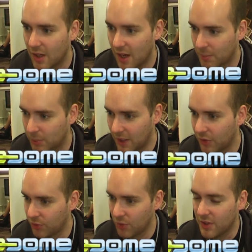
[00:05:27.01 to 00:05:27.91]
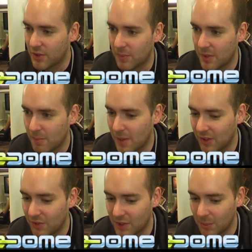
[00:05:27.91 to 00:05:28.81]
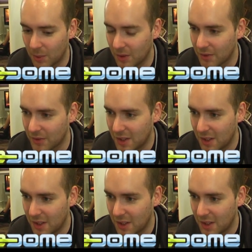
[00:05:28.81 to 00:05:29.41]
and playing through this magnificent world.